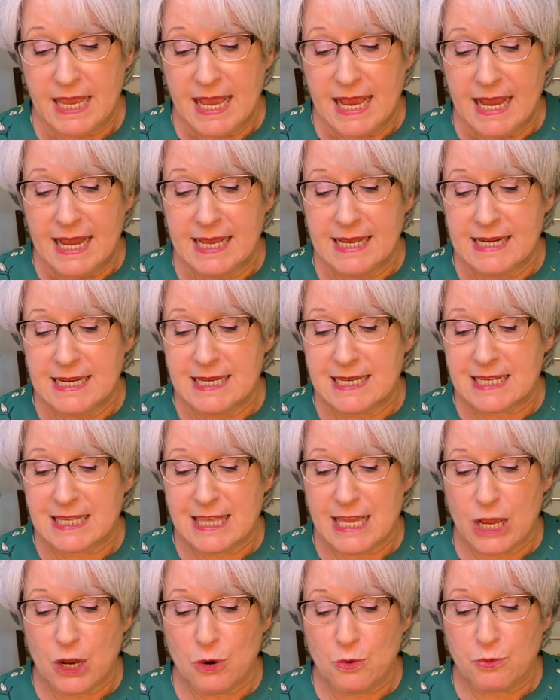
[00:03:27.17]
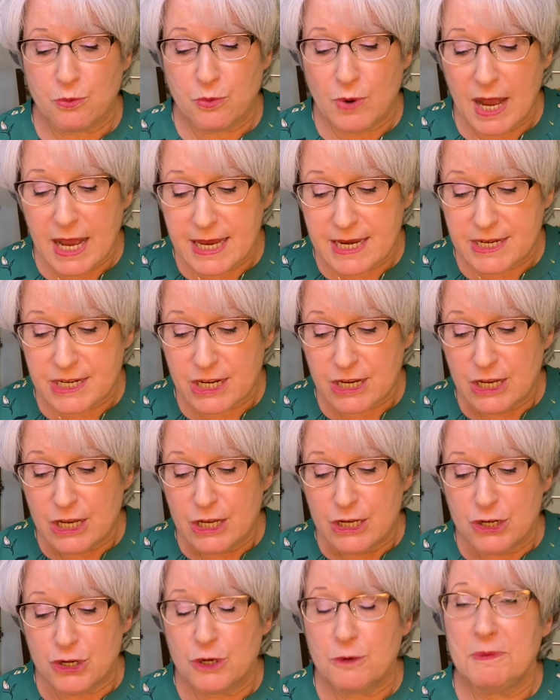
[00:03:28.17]
It is their right
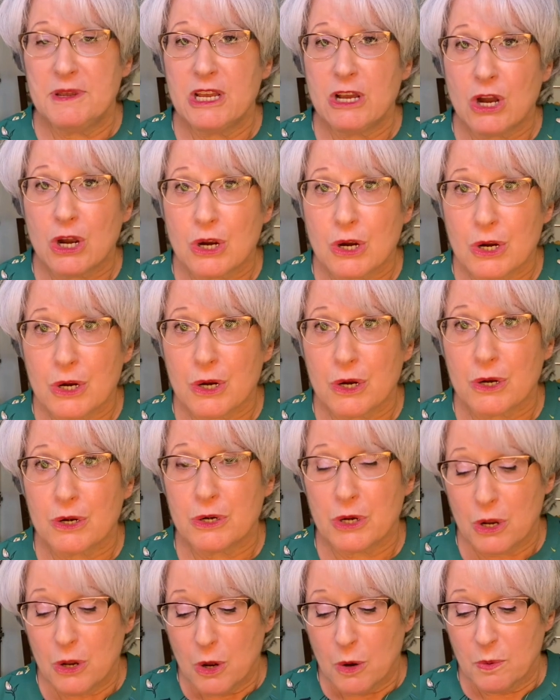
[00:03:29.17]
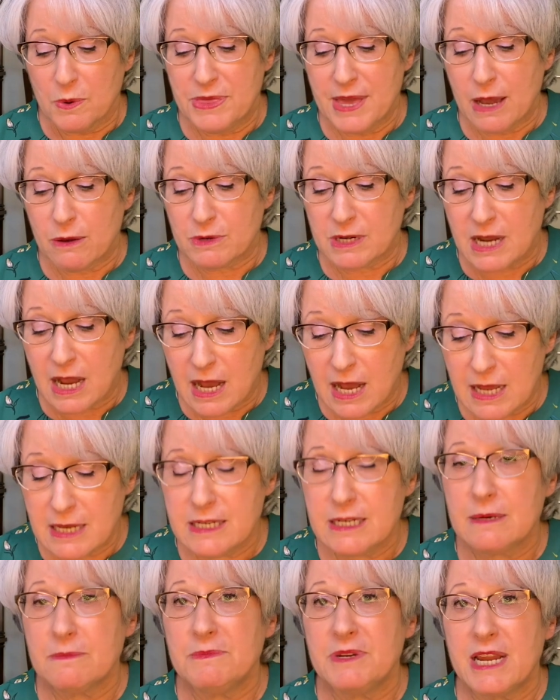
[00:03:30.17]
to be heard without
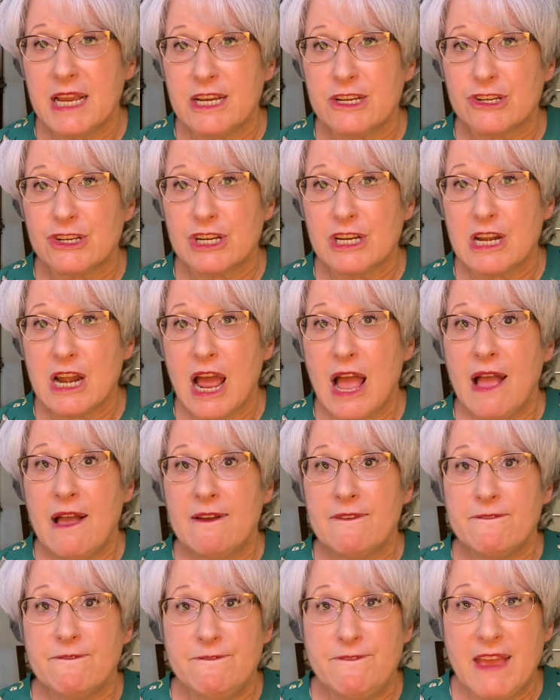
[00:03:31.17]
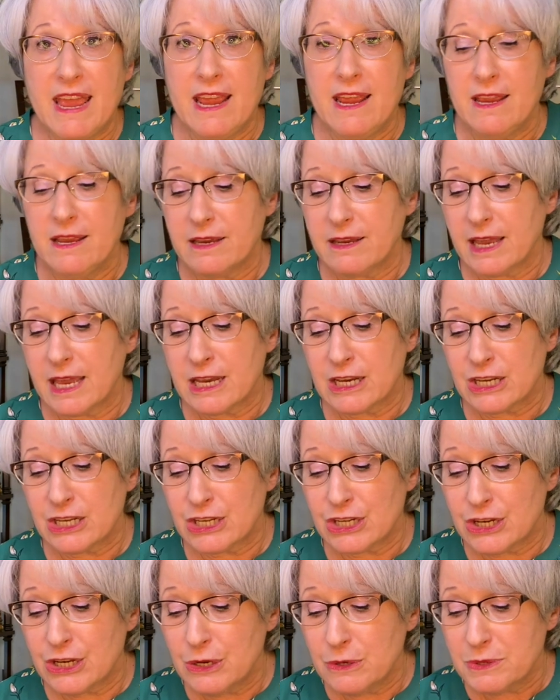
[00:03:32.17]
condemnation, vague
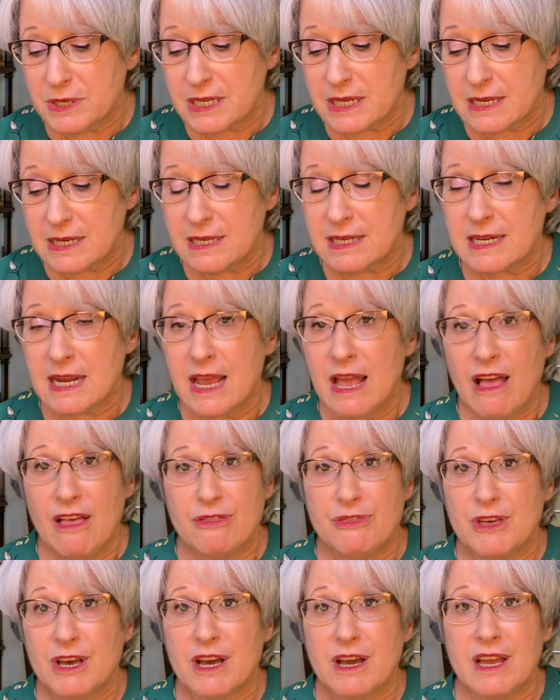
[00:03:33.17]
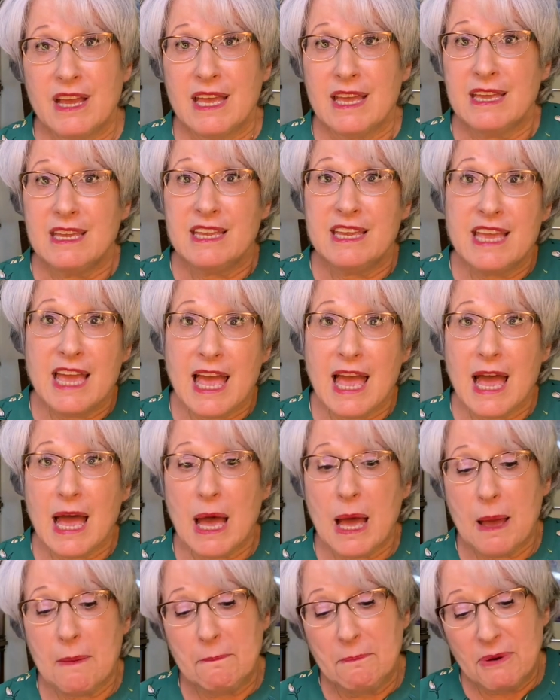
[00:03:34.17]
excuses, the
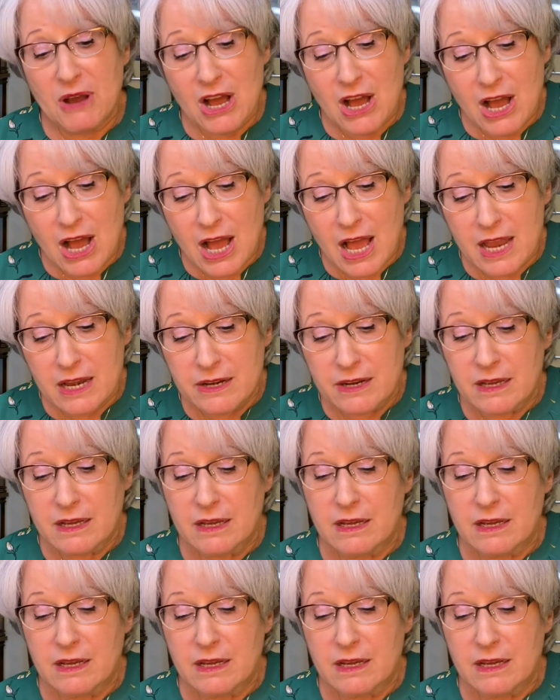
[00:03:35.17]
"yeah, but"